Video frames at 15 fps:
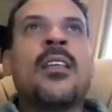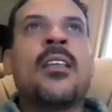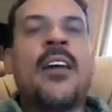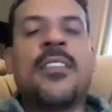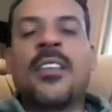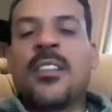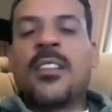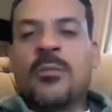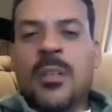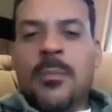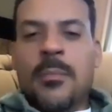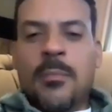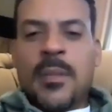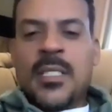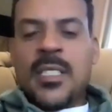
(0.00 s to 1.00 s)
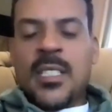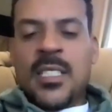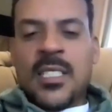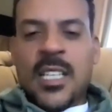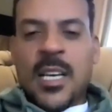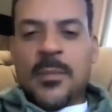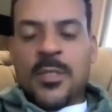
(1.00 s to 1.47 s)
I think there was a
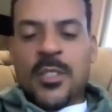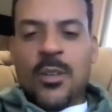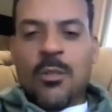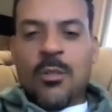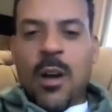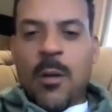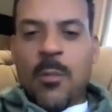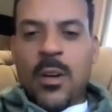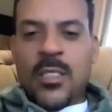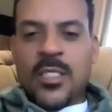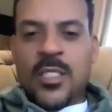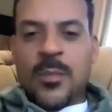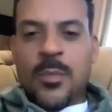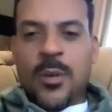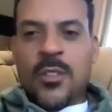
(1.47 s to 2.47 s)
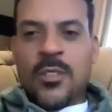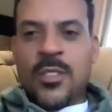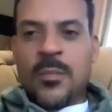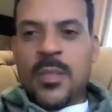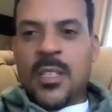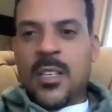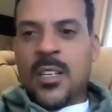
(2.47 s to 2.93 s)
misconception of who I was as a
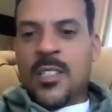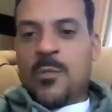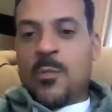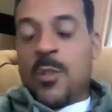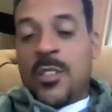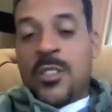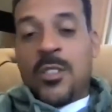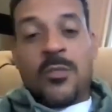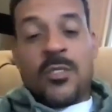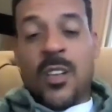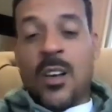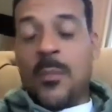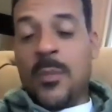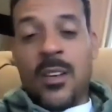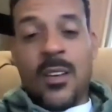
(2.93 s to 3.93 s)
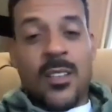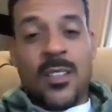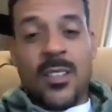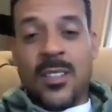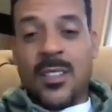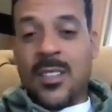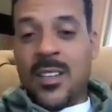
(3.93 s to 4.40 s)
person because one, you saw me on
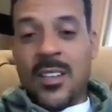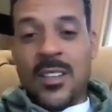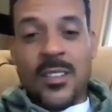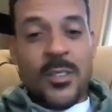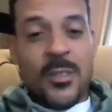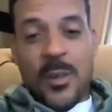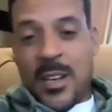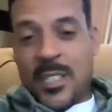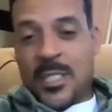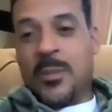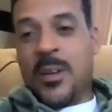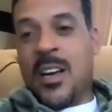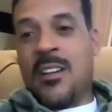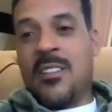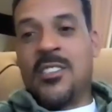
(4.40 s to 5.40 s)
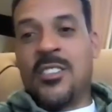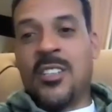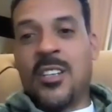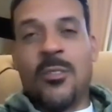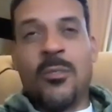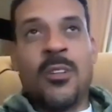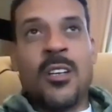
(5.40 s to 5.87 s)
a crazy reality
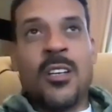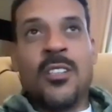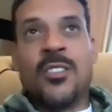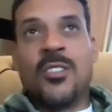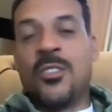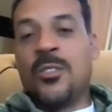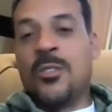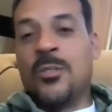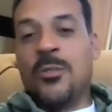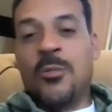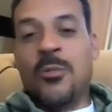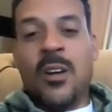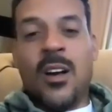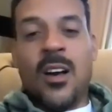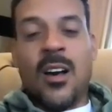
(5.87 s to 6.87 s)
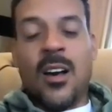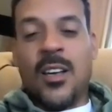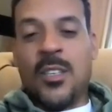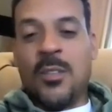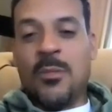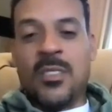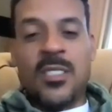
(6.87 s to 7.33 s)
show. Two,
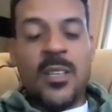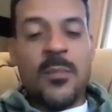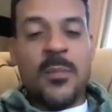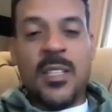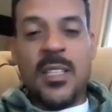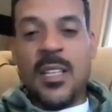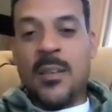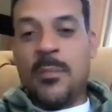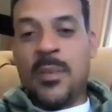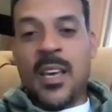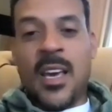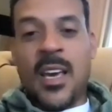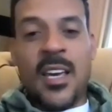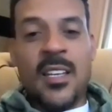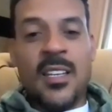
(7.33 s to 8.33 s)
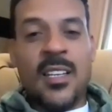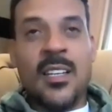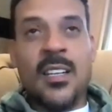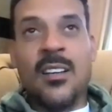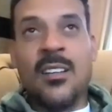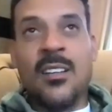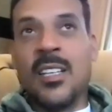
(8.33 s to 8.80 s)
you would see me in the NBA, and then
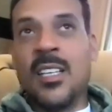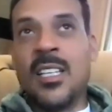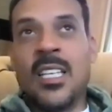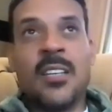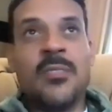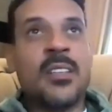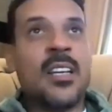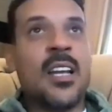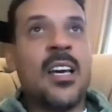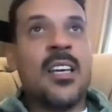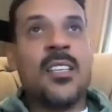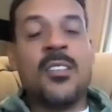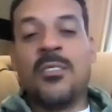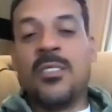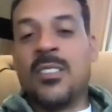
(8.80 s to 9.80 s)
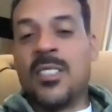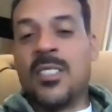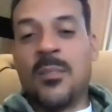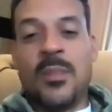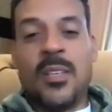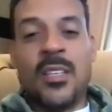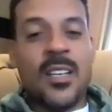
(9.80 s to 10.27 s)
on any given night, you could see
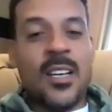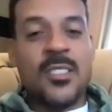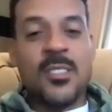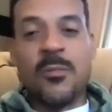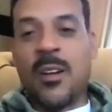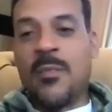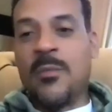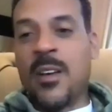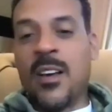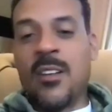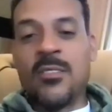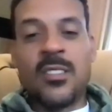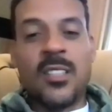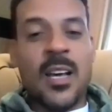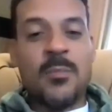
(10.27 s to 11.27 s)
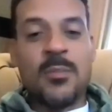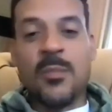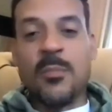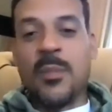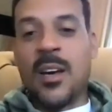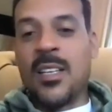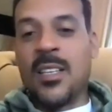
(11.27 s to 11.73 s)
me cuss a ref out, slap
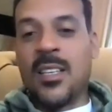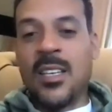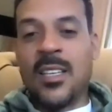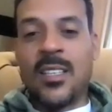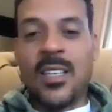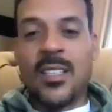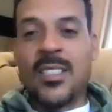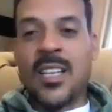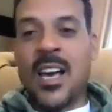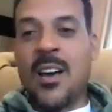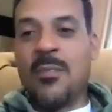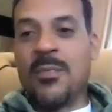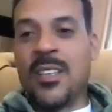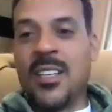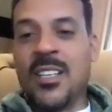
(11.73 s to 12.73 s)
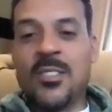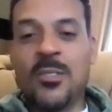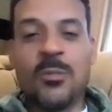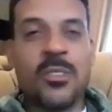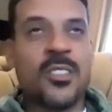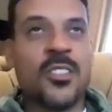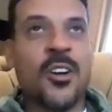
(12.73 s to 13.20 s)
somebody, get kicked out, get
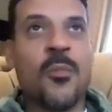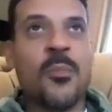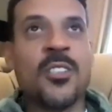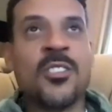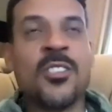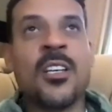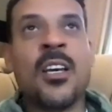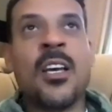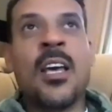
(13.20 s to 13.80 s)
into a skirmish.